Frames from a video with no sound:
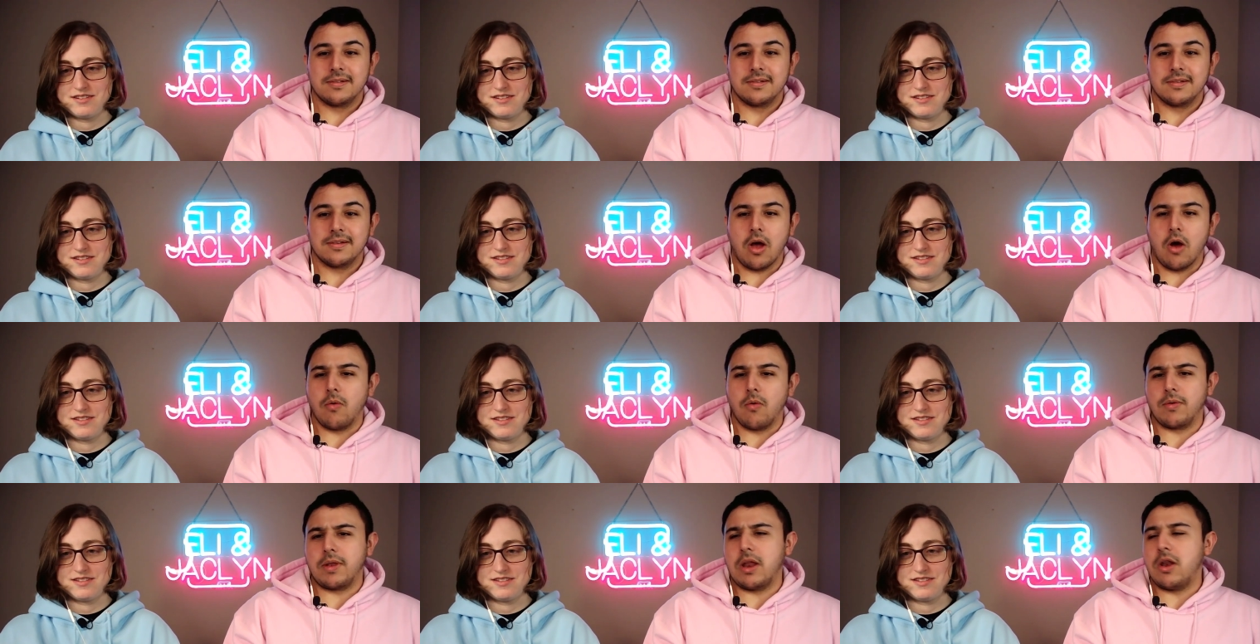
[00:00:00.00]

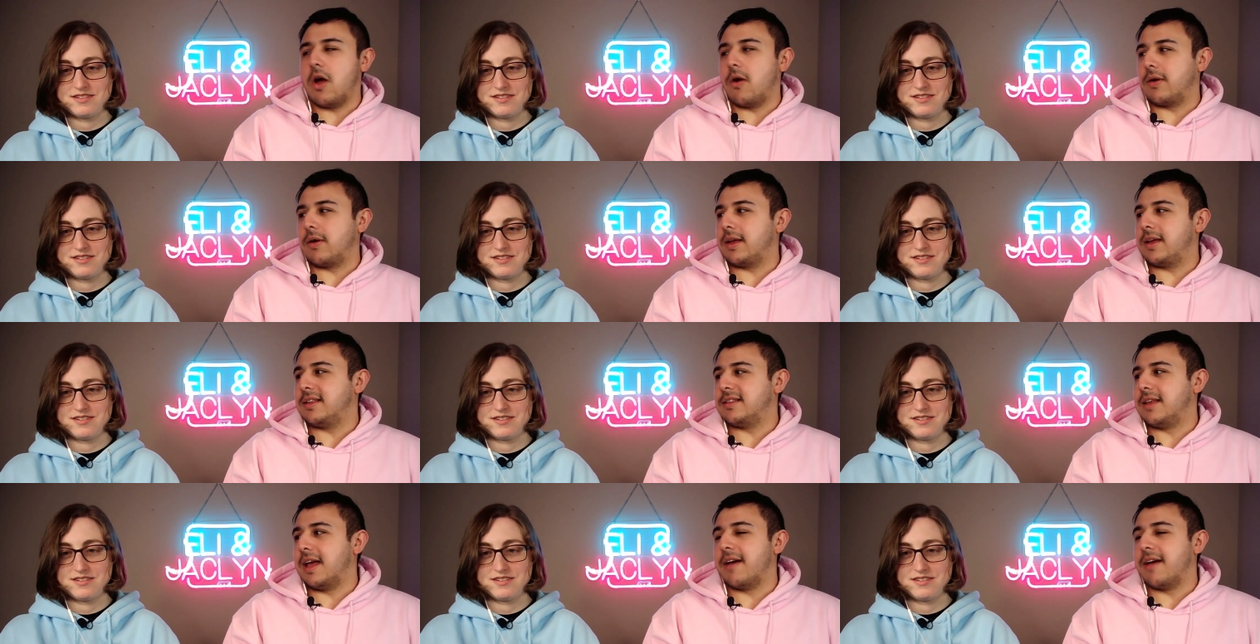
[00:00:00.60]
Speaker 1: Oh no, he
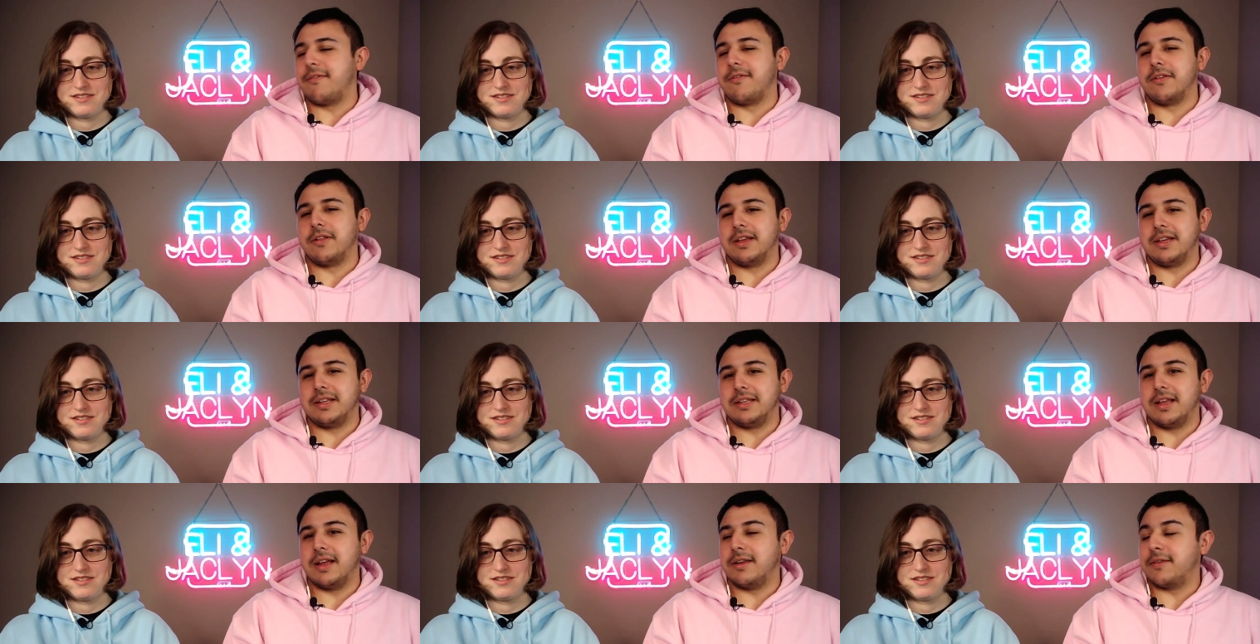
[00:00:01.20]
definitely
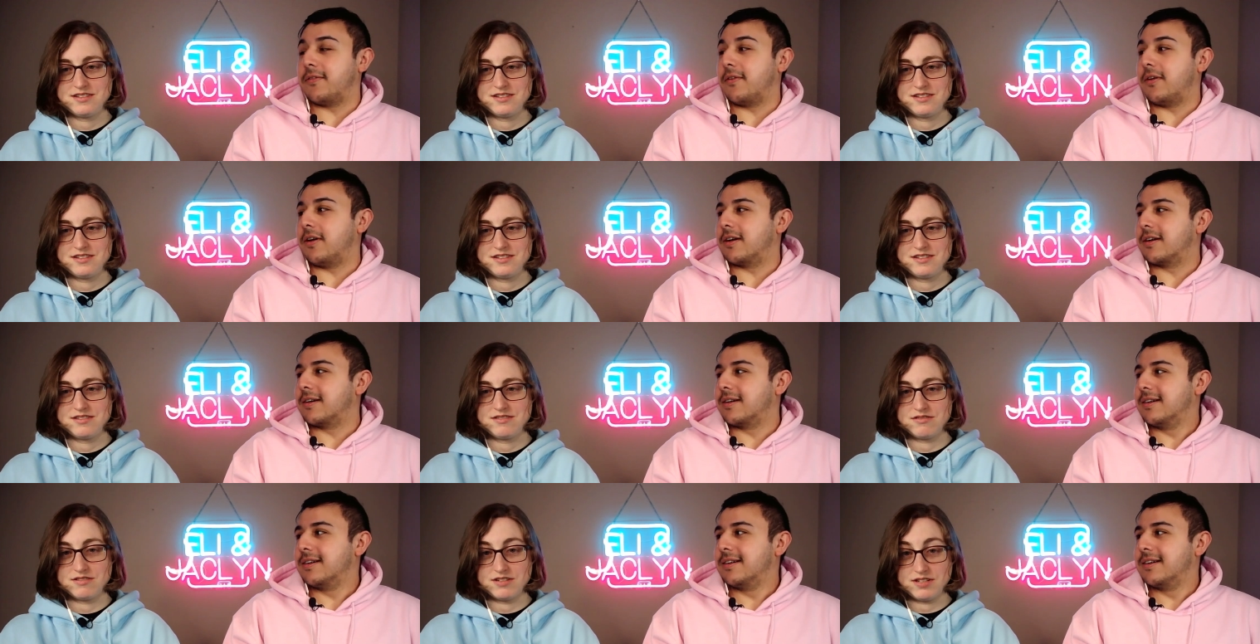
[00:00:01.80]
dead as fuck.
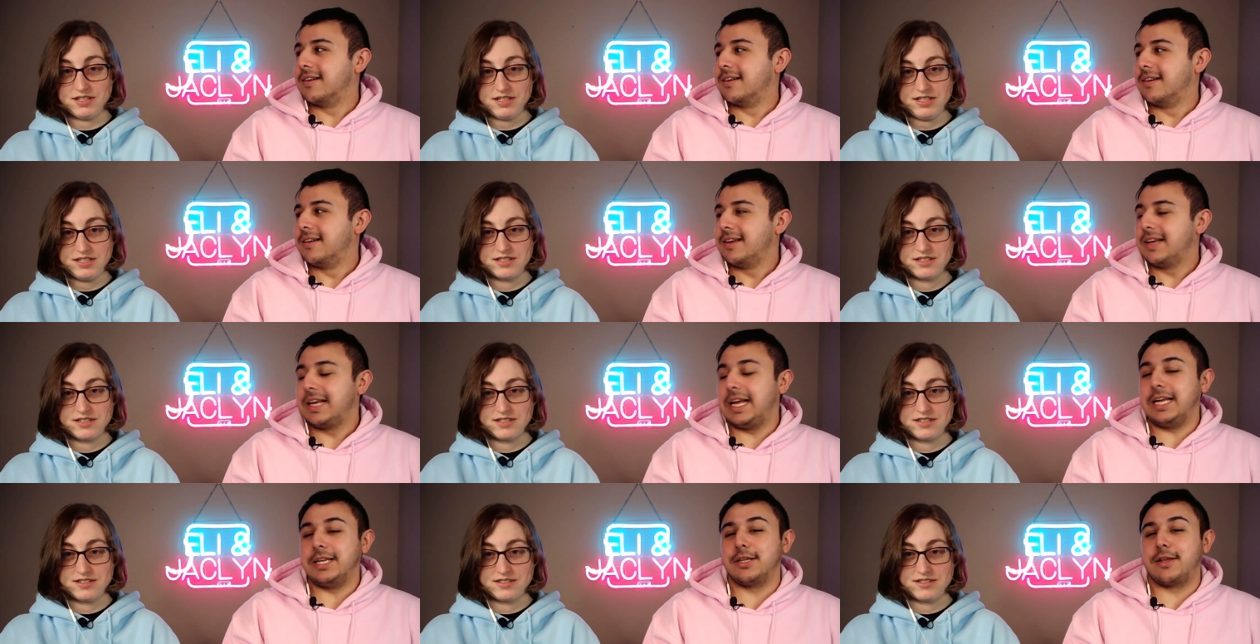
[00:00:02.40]
Really?
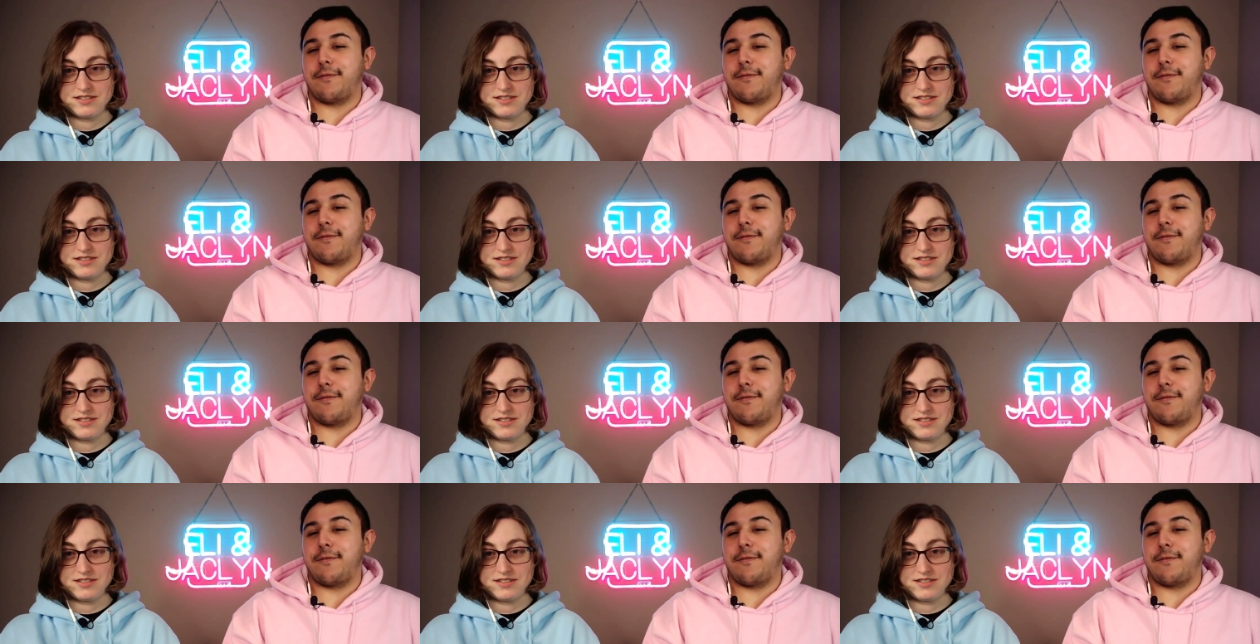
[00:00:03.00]
He just